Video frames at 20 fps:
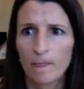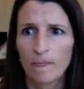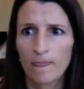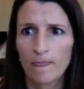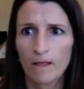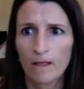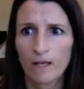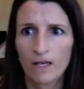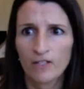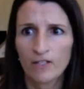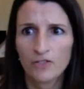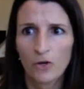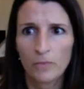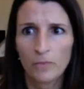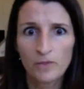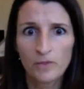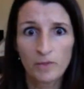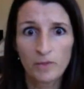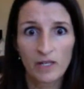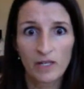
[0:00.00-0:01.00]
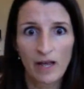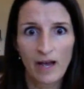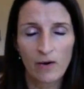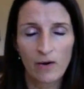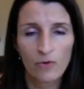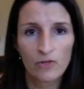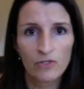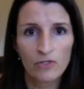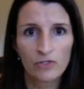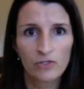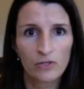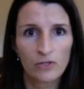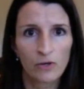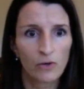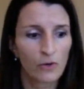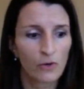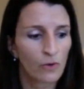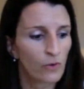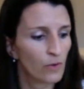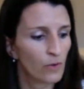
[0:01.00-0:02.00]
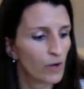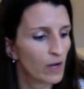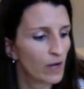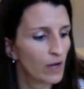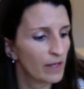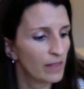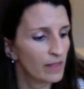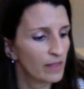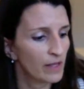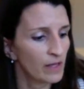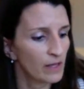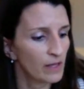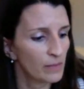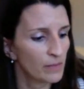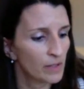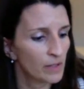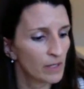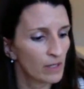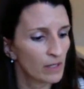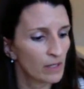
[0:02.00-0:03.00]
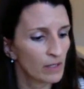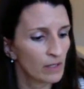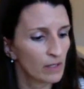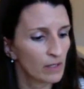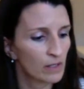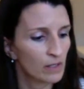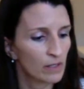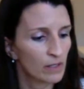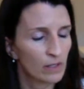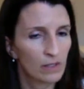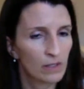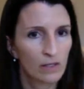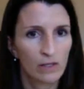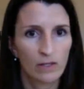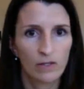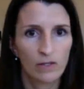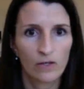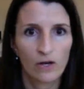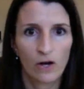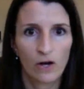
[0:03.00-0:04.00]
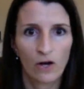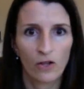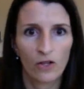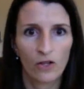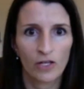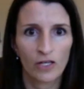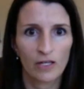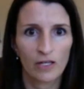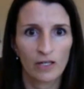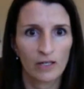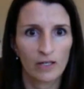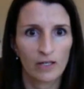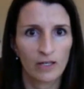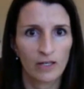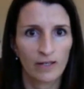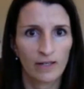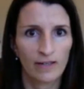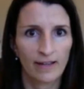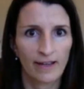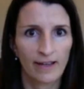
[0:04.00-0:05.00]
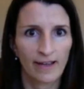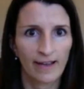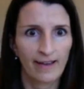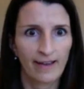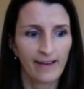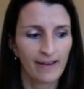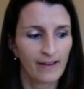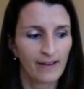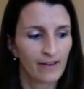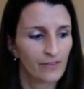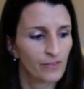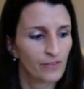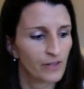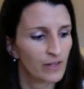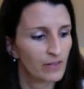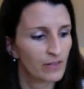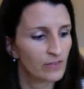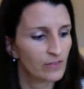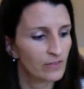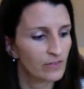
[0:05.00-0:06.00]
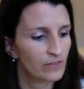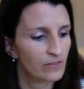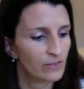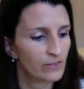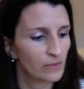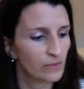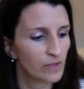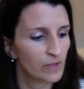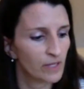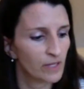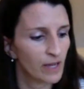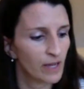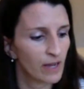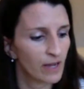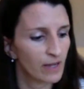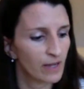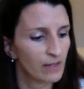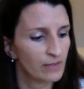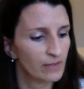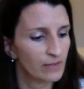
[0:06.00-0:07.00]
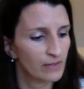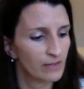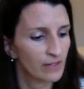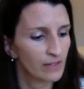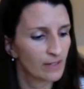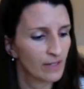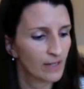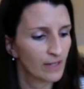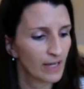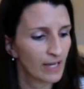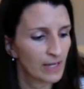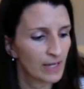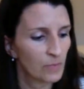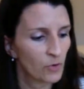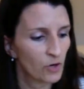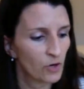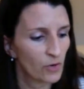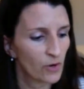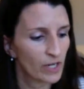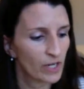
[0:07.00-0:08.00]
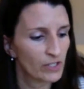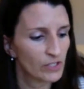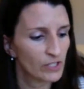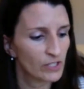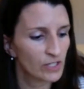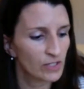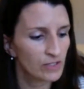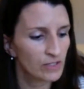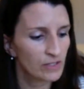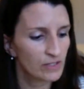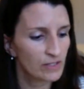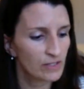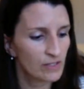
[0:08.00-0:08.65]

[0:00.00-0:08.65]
it's almost been an hour, so I think I'm gonna call it a day unless somebody has any more questions.